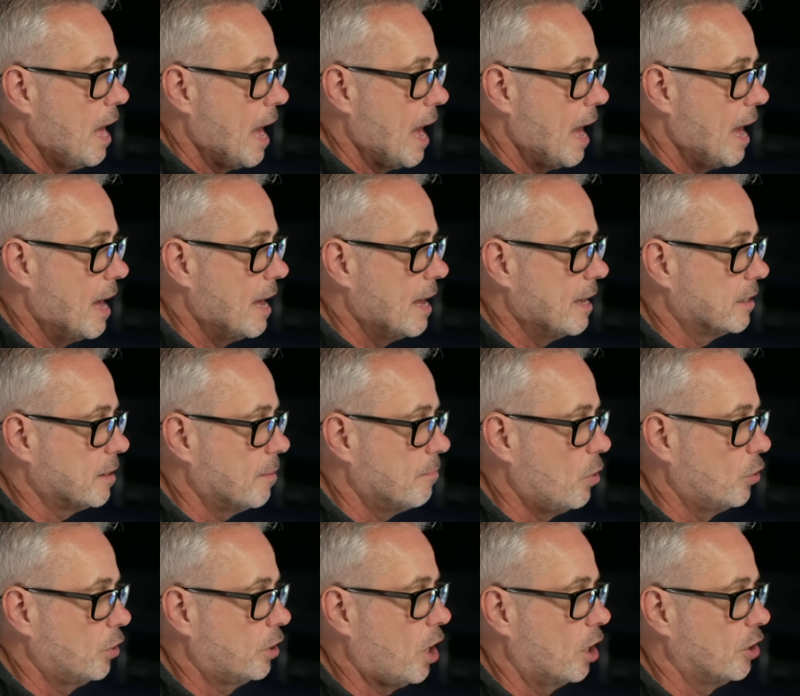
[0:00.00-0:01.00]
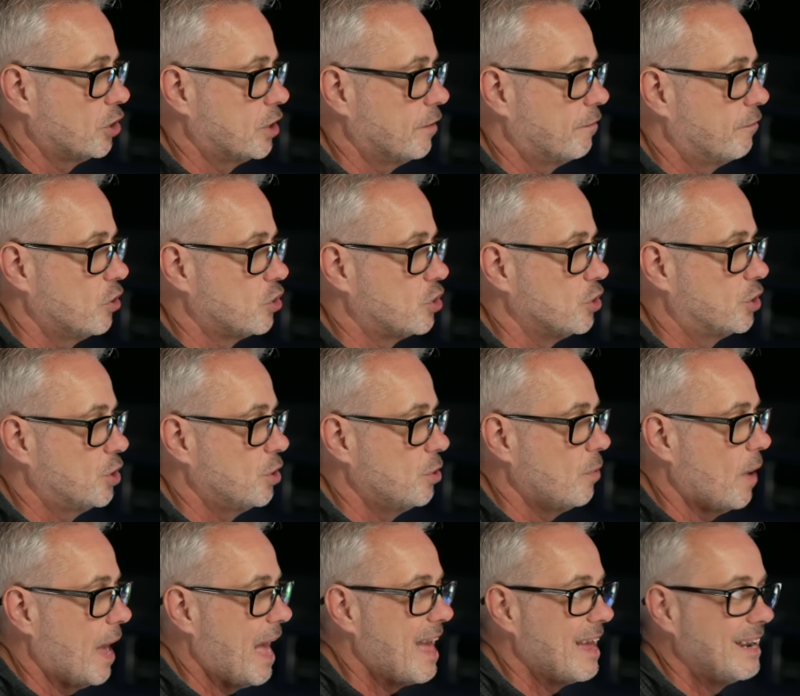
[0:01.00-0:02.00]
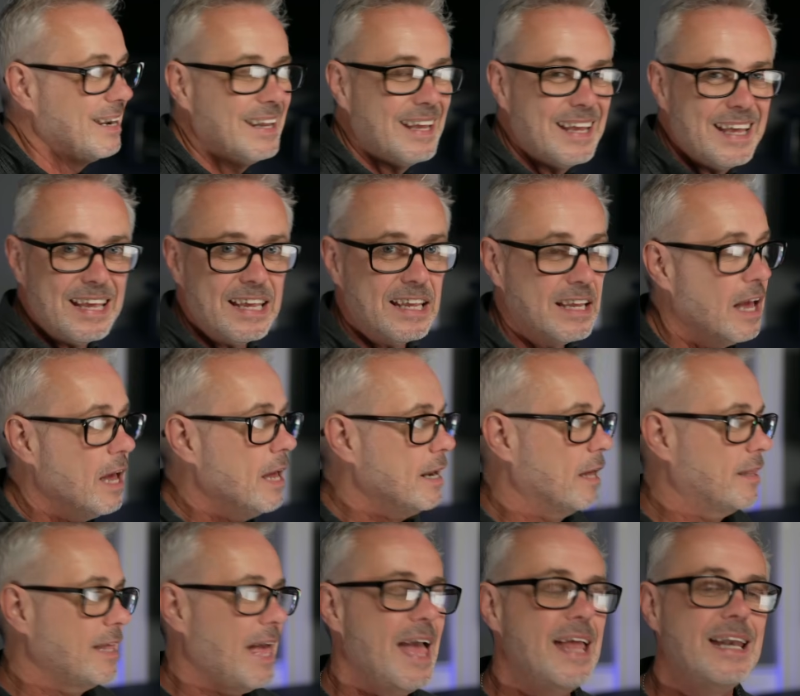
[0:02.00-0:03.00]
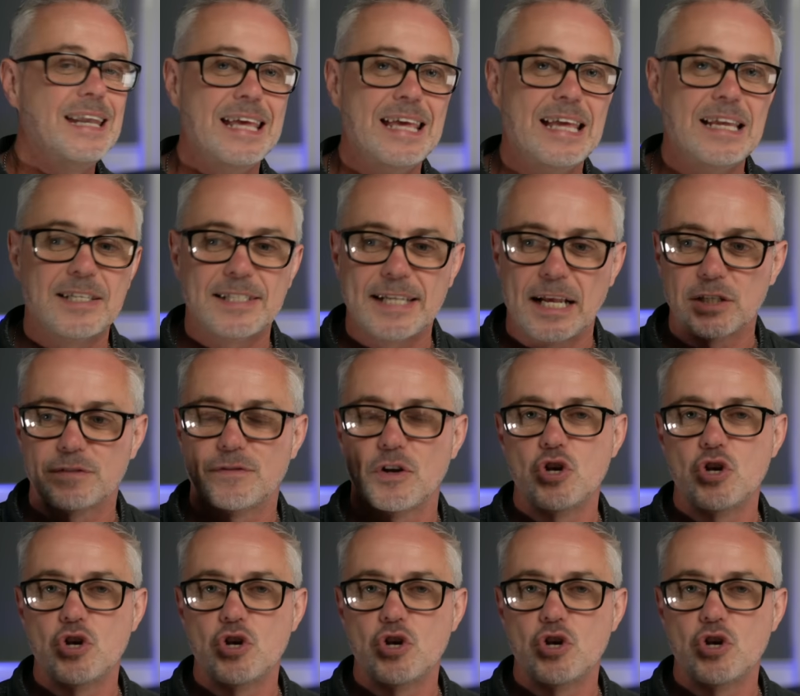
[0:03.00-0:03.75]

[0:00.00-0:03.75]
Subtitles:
and Mono Color Shift version 2 NE. Now the NE stands for